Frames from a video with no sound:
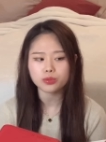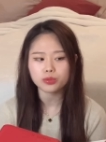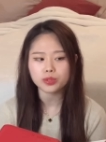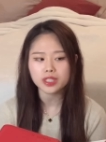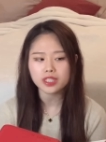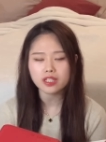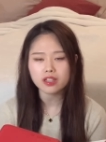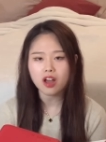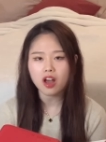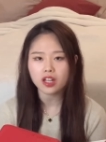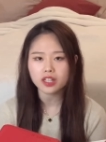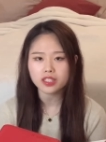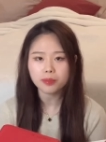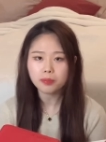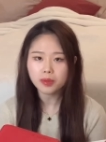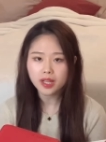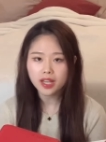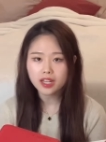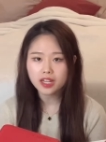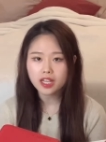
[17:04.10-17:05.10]
really
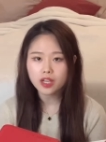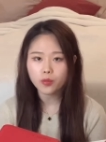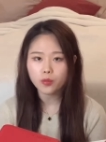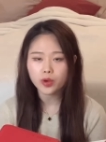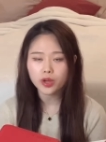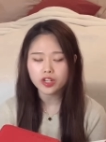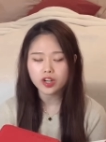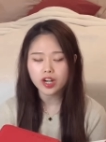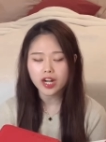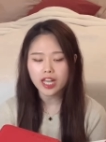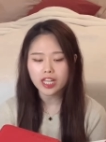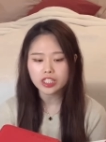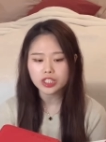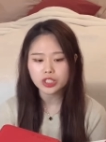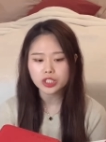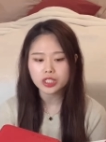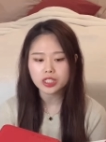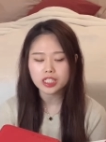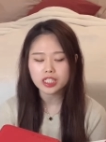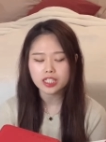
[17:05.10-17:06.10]
contemplating whether I
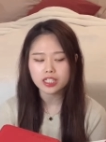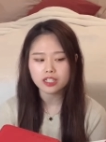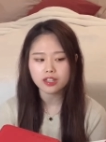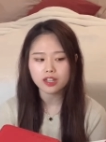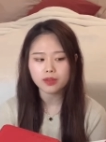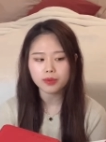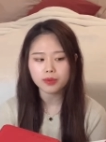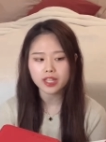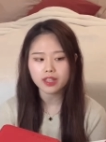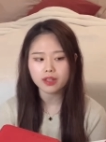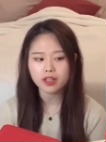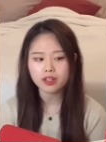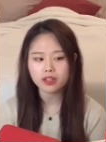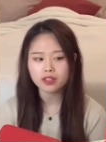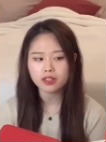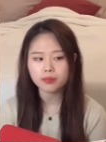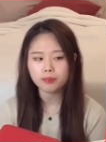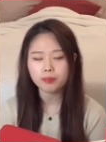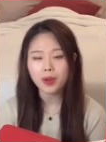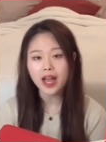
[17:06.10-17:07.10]
should
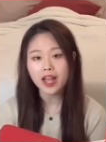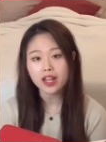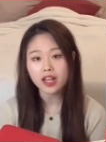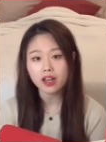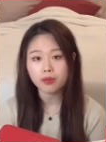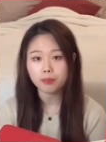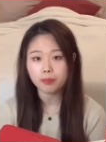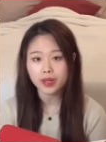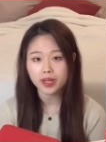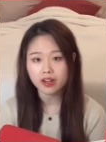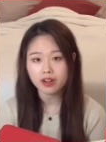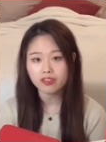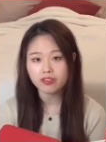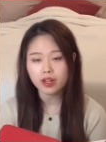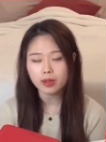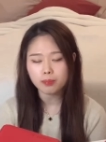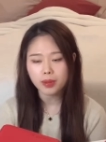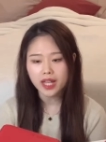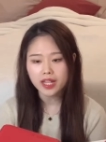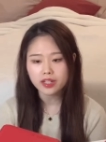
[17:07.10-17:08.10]
buy a bigger
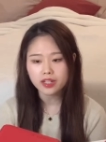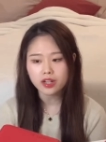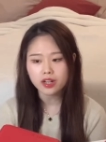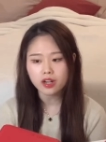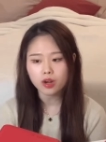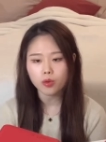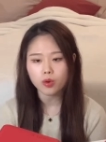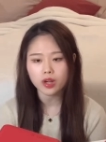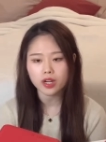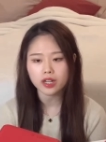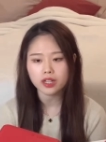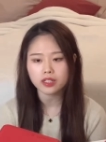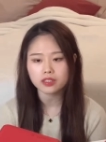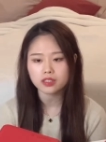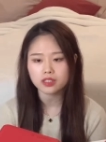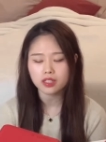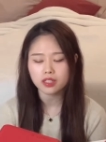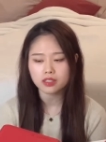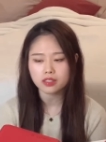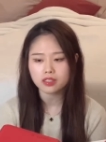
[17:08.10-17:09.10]
binder or
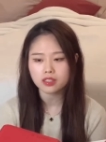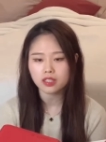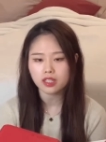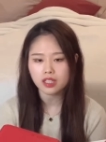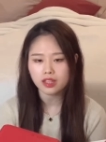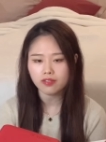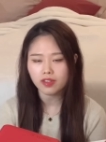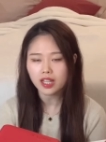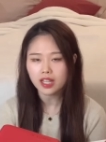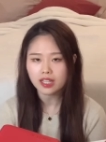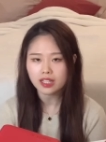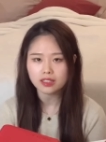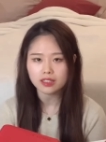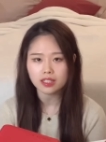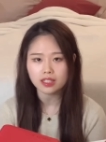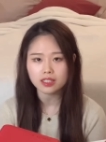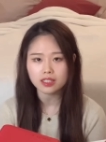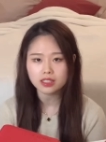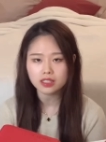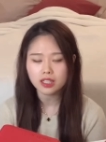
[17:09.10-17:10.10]
just leave it like
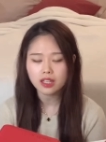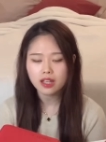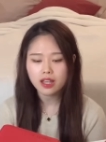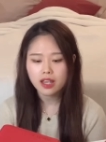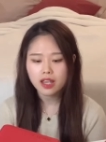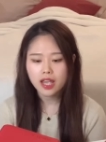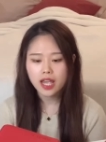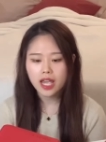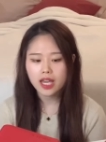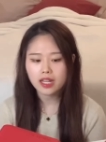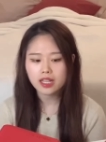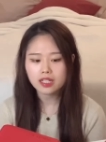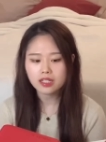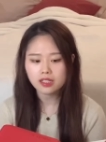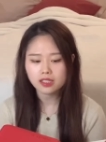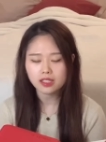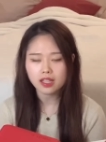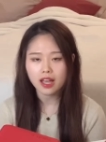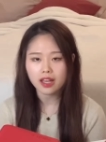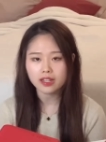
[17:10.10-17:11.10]
this. And I
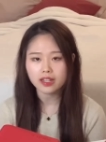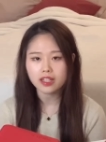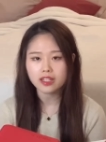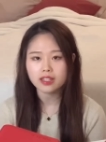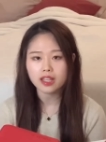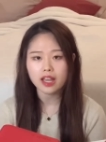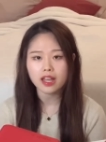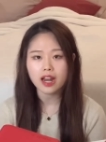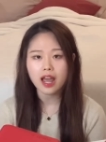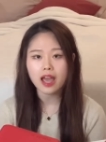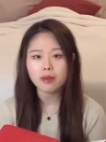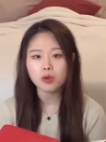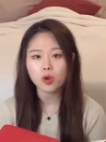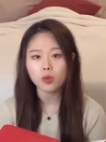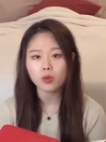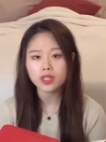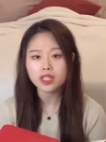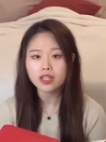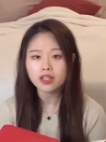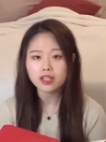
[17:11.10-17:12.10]
decided that I'm
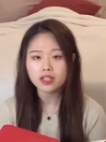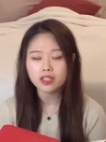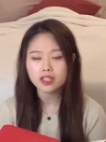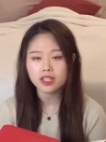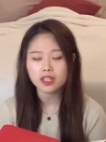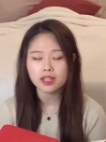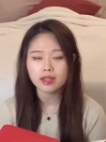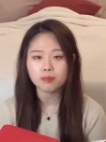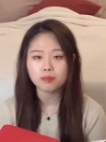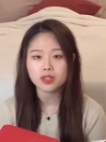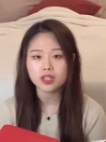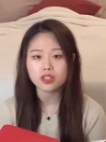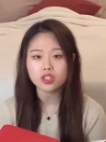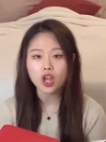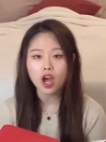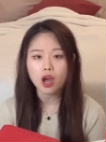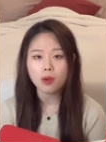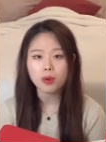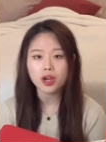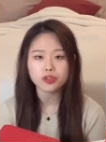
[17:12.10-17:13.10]
only gonna keep the
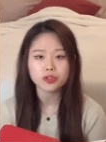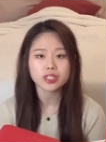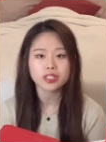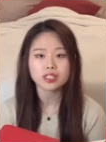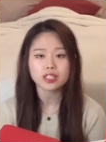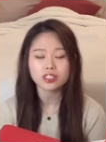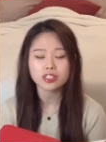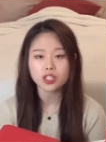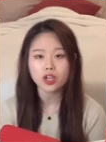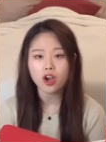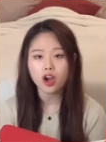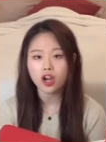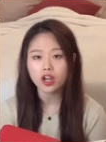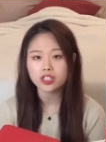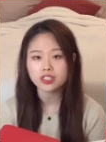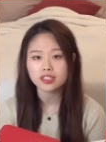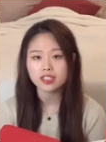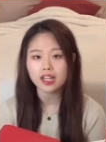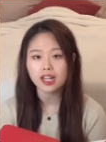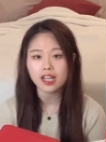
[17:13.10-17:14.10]
top one hundred sixty cards
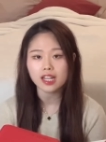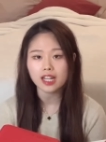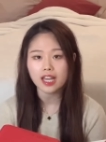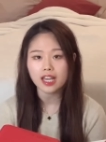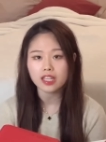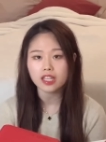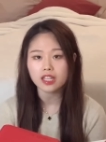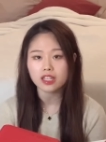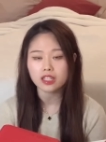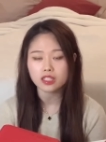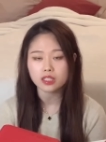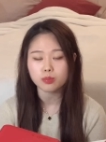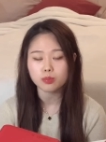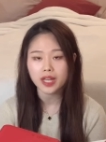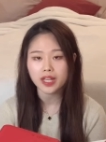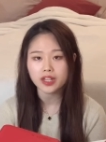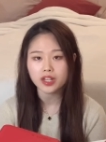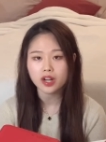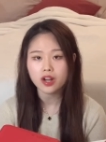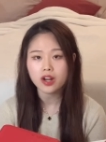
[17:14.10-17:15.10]
that I like in this
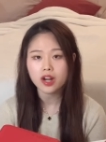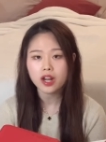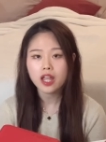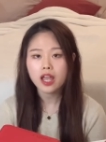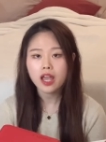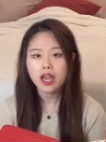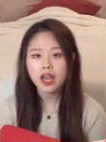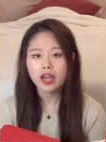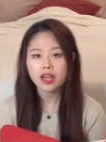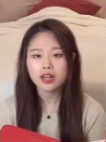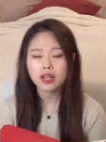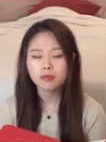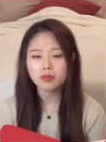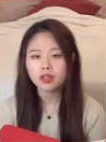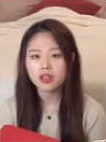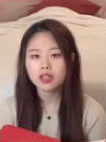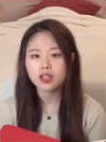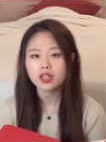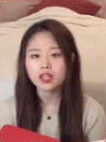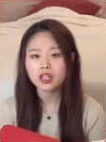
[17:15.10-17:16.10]
binder. And I'm
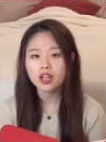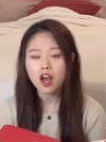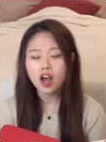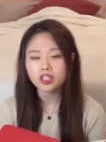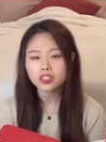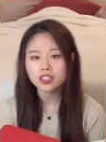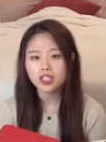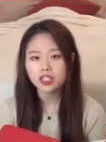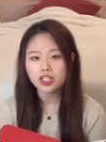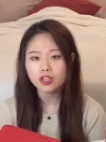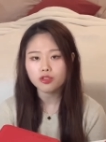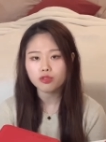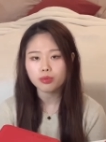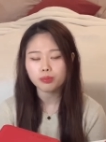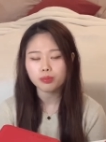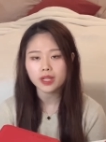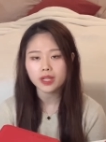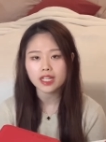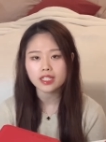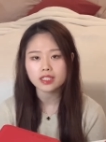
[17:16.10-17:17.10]
gonna constantly
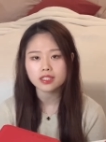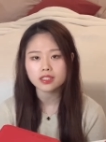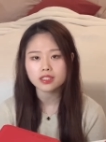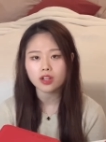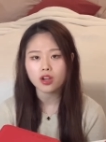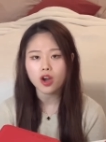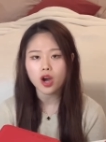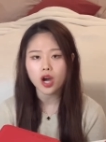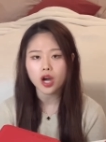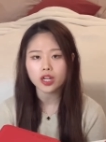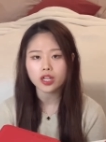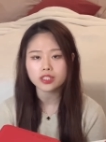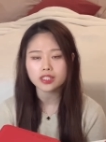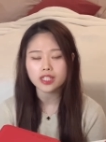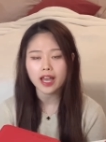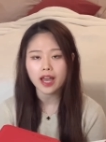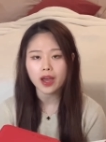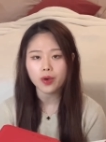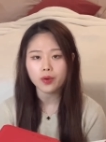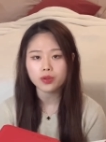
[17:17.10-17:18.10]
replace the cards
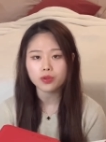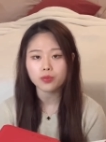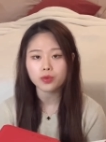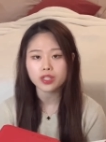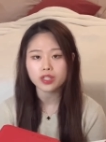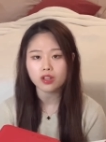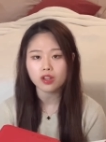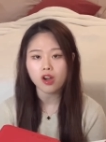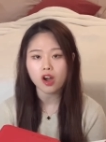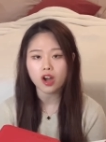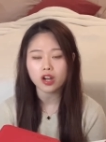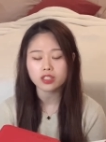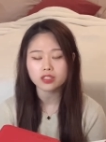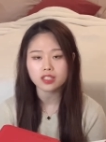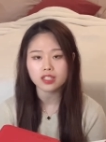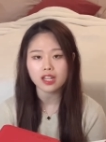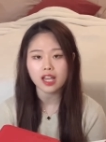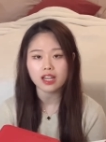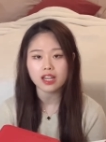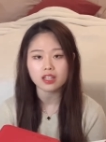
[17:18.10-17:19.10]
out with the cards
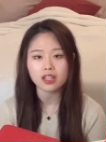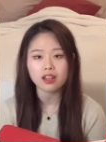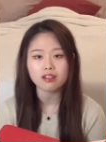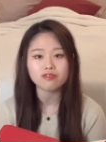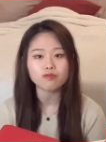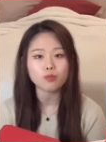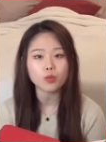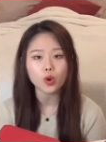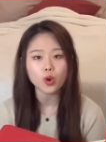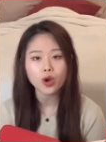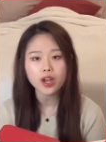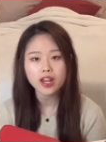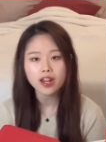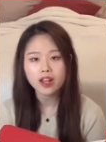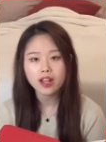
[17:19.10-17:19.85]
that I love more